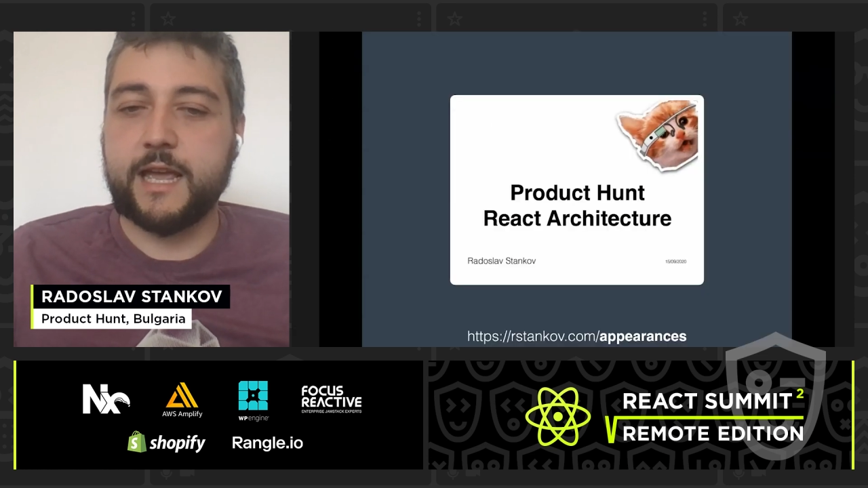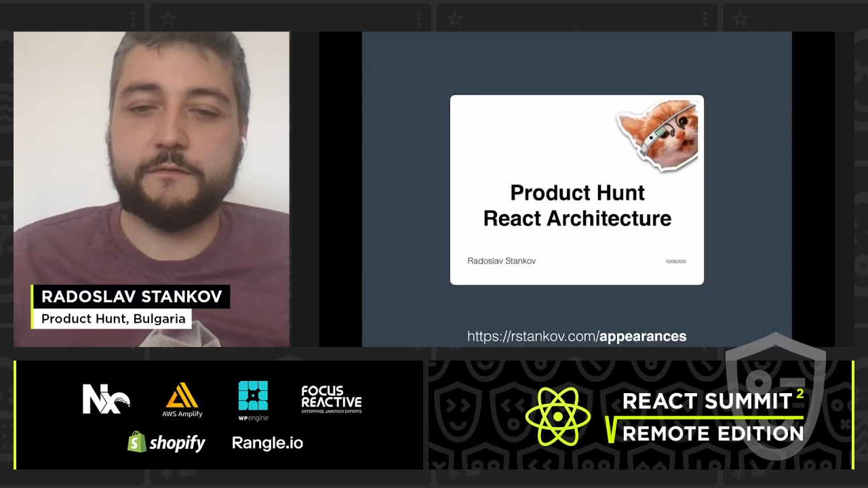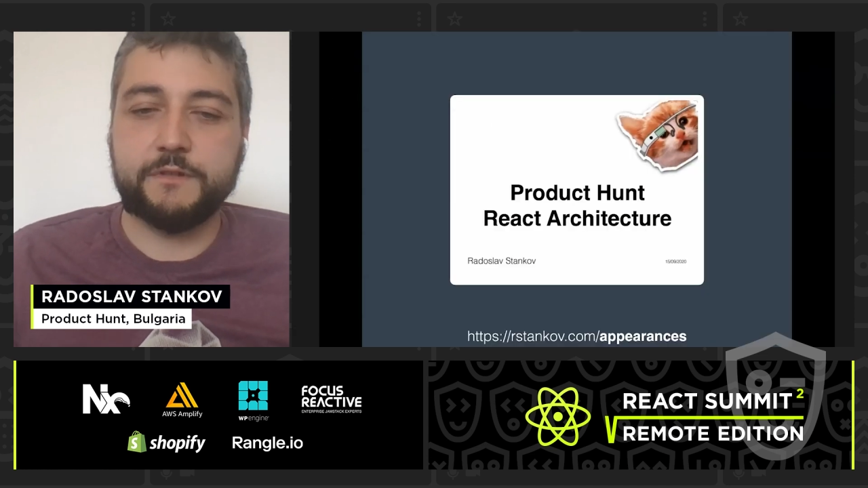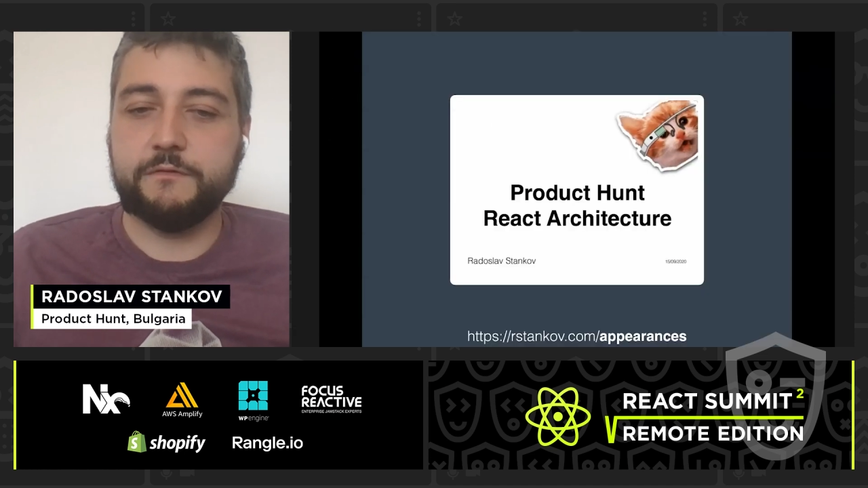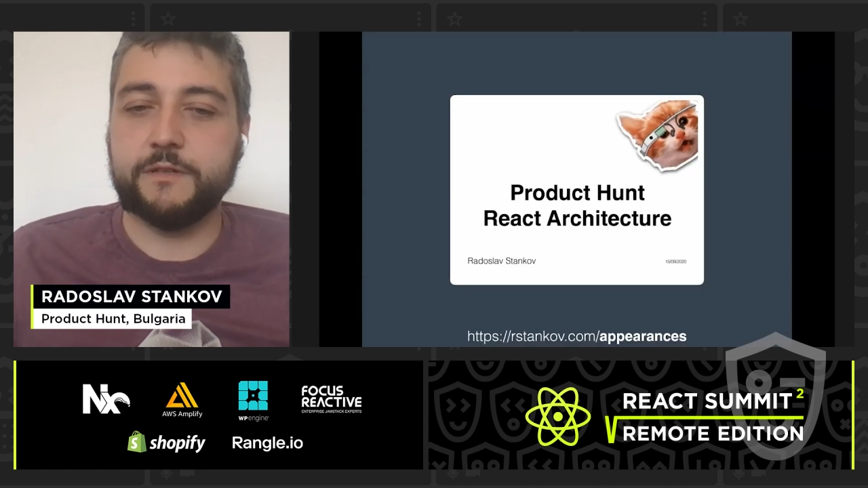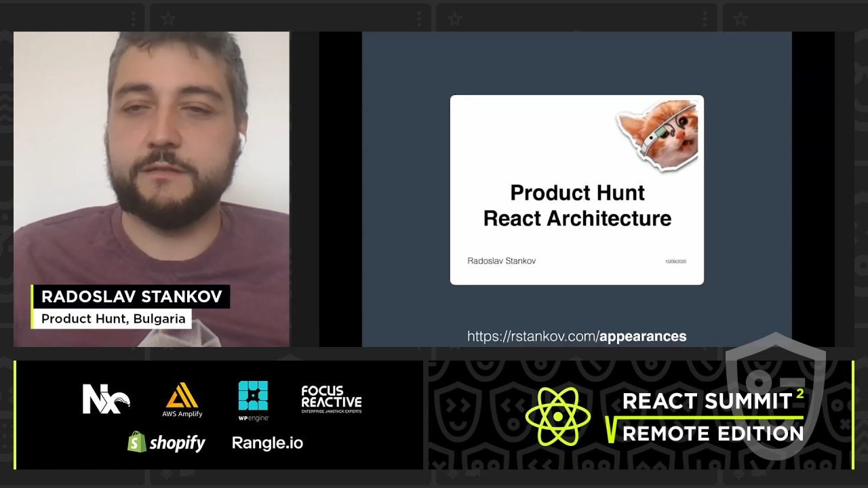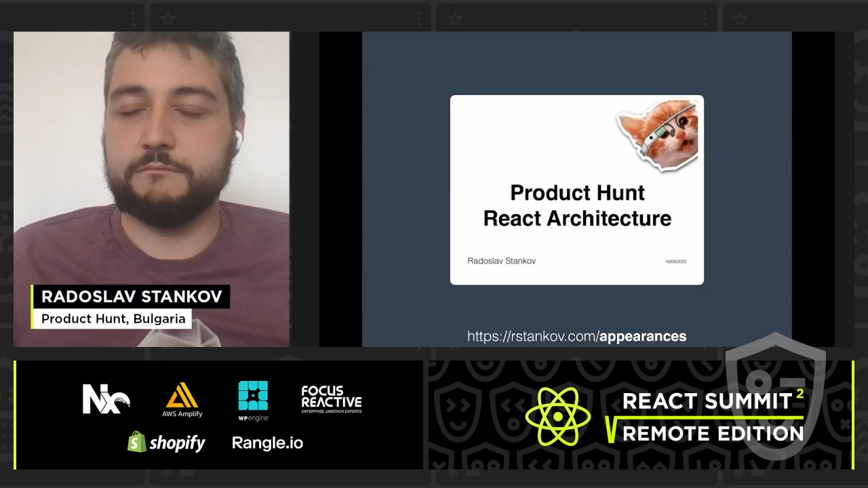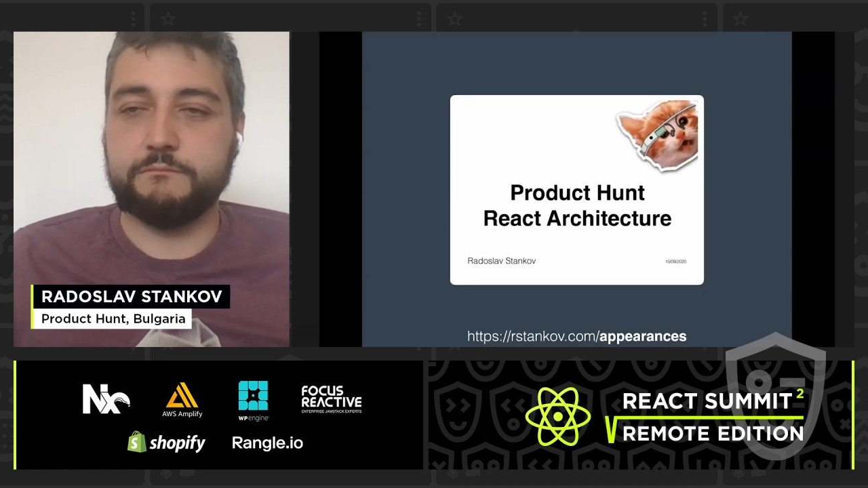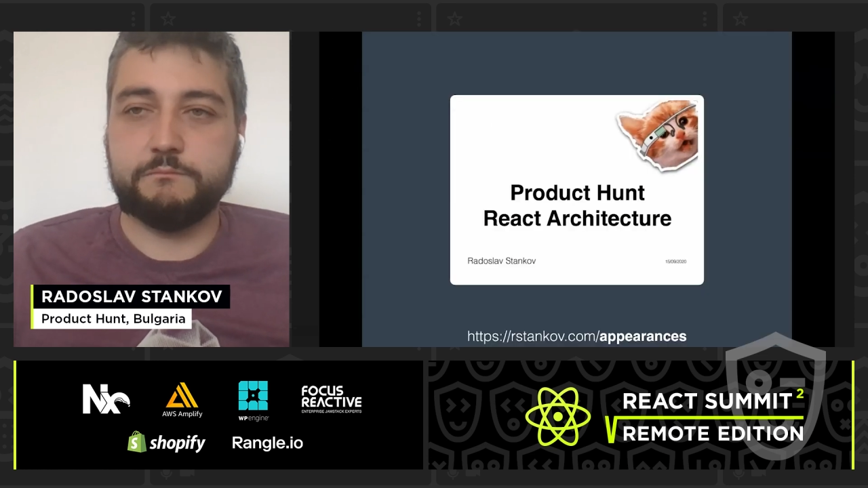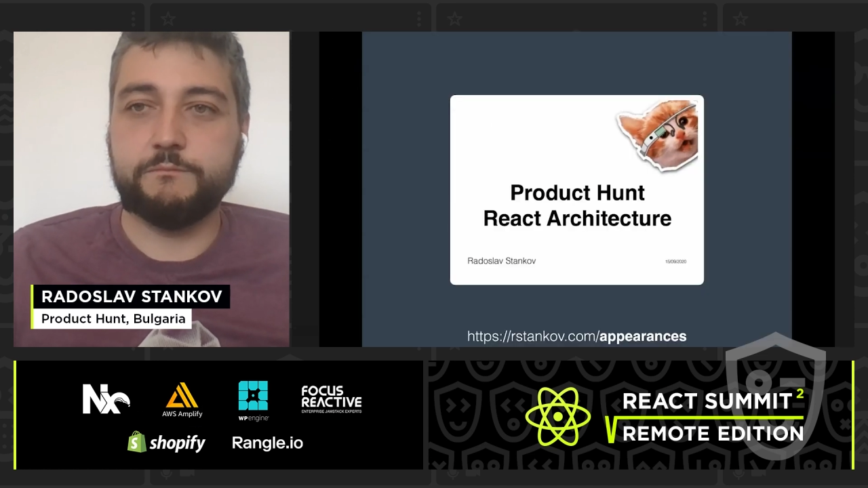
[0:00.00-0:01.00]
I have given
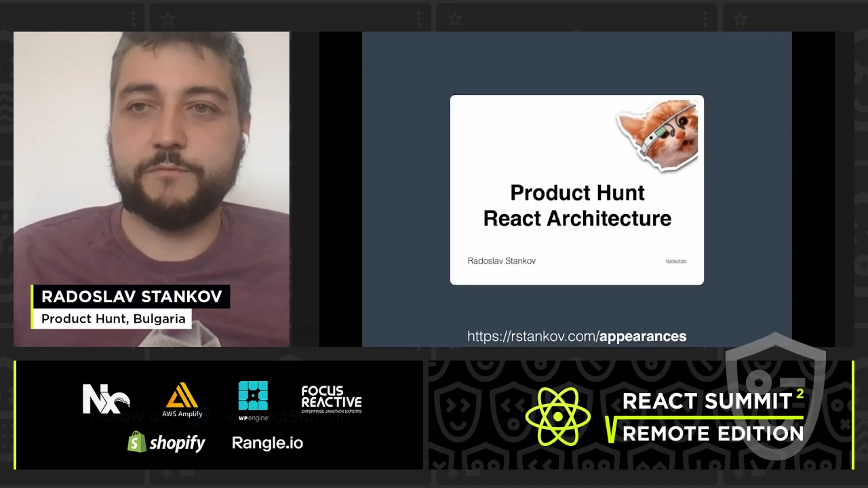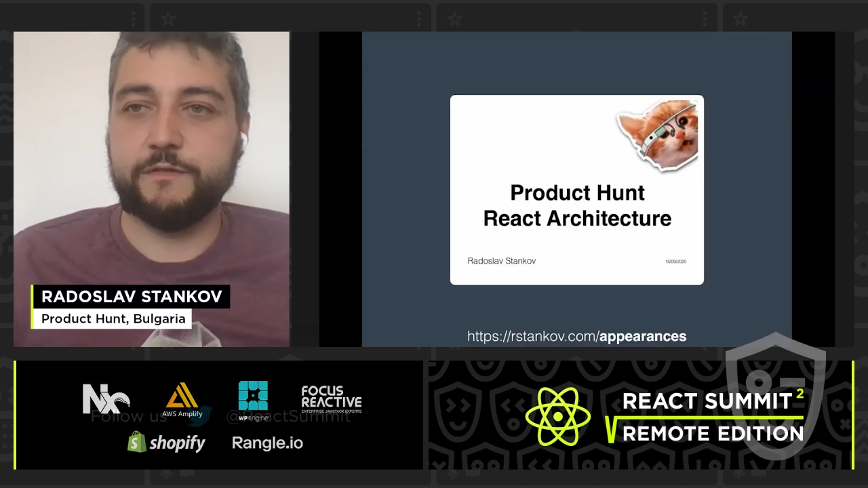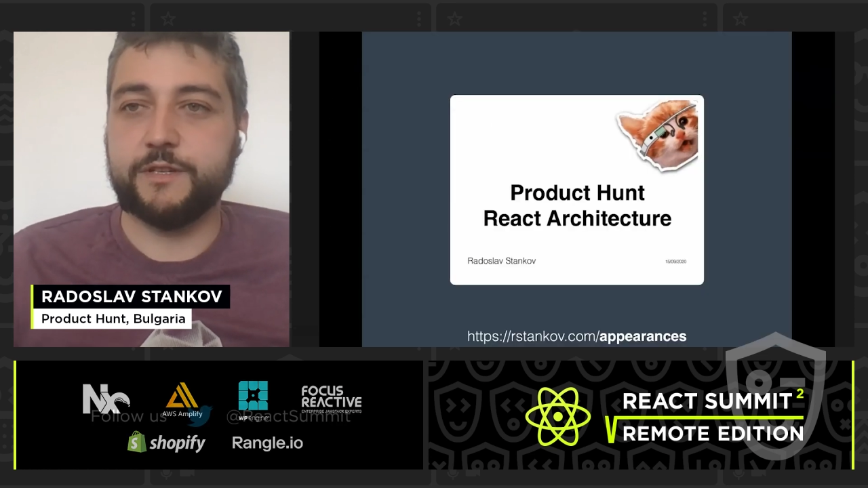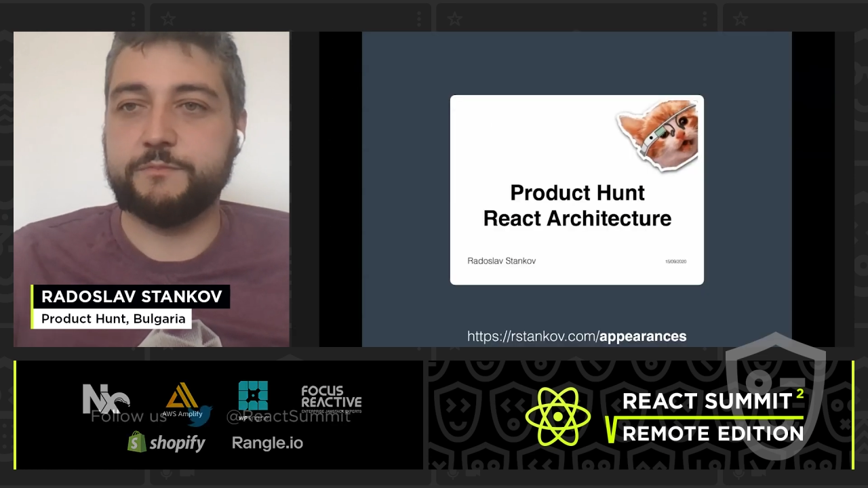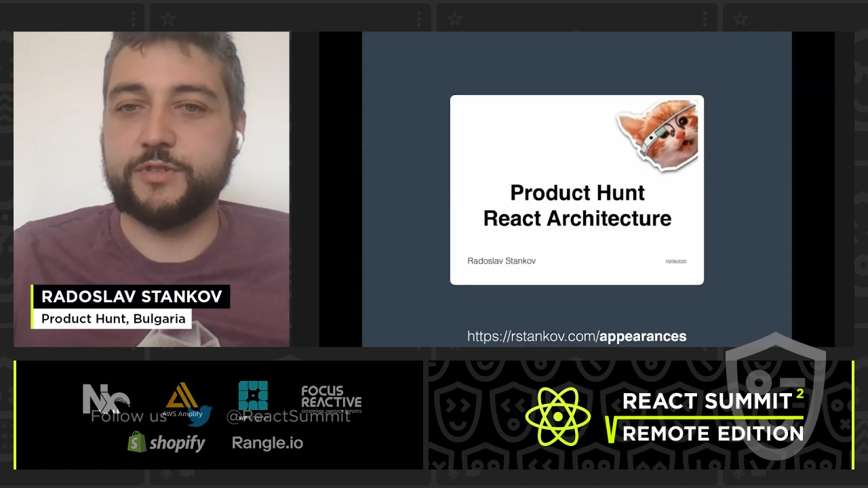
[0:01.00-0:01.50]
previous